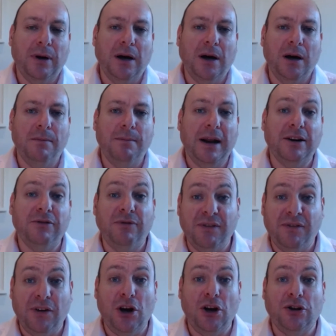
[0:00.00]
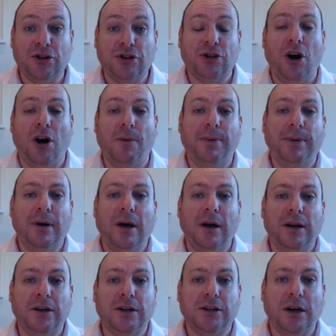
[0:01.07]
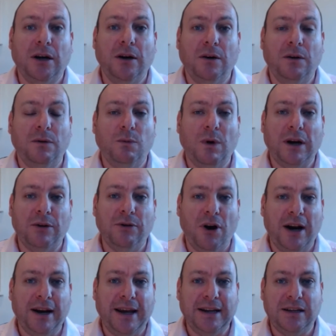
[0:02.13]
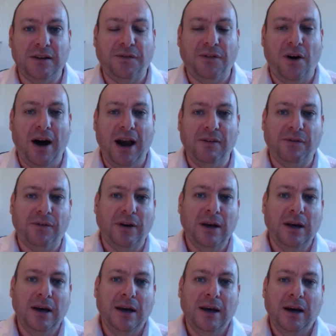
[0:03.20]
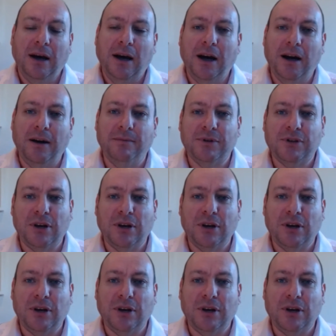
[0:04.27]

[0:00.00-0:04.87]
and a reverse stop at 109.85.